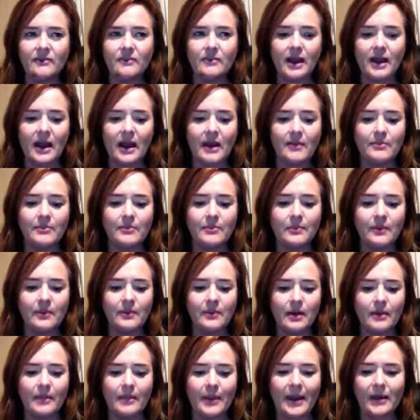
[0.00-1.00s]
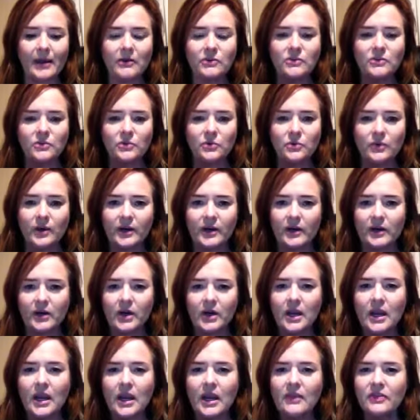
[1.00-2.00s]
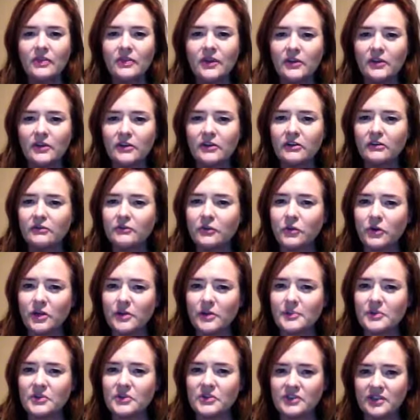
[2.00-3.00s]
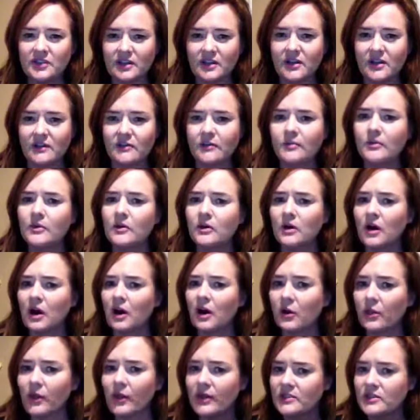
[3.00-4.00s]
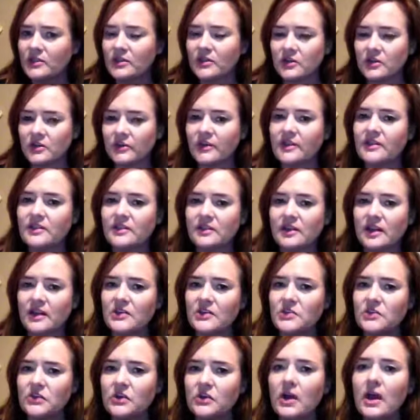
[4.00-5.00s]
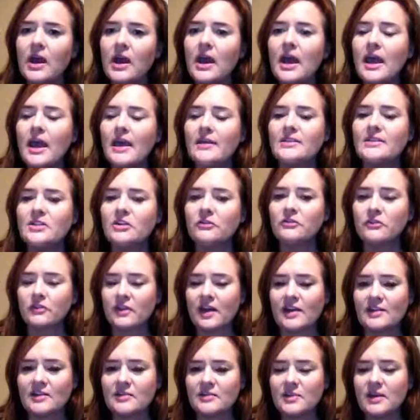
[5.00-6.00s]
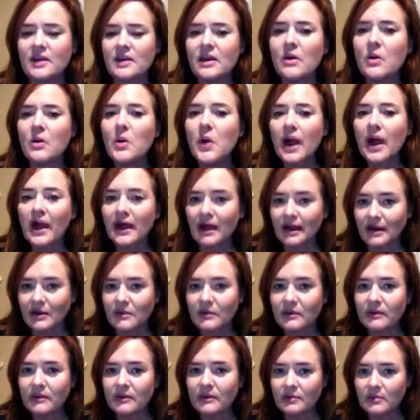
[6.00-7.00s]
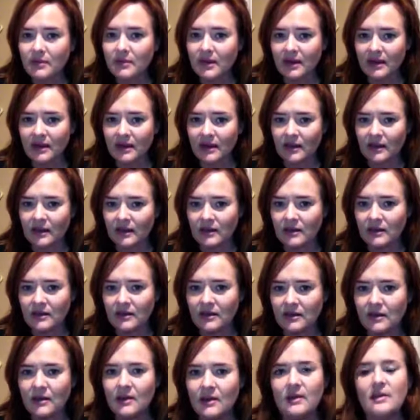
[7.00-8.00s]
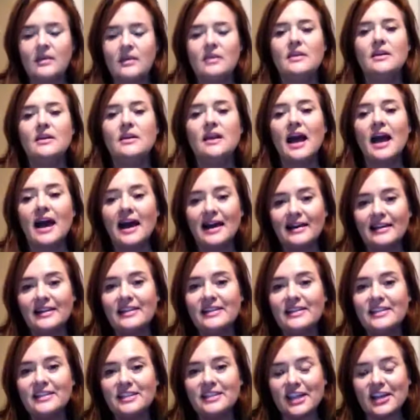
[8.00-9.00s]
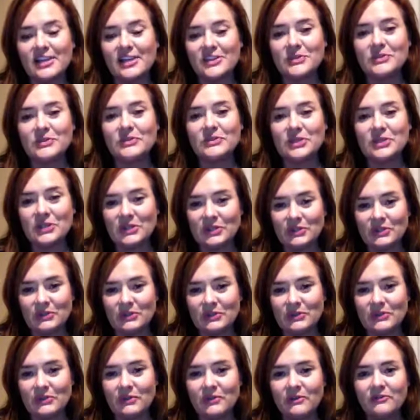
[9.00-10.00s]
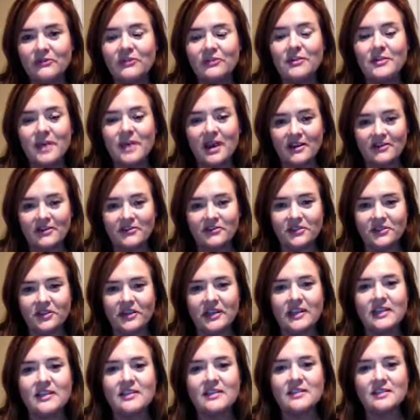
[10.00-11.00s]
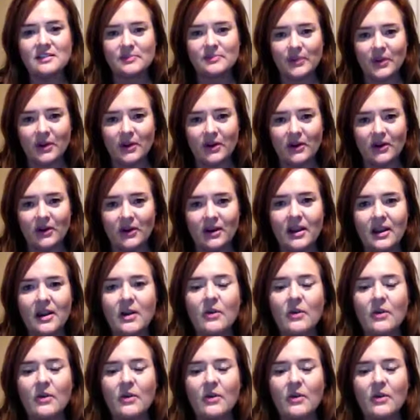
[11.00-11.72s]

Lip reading: I'm about to where 30 to 40% of them are always going to reschedule. And so for that to be okay with me, then I need to schedule 2 from every spa.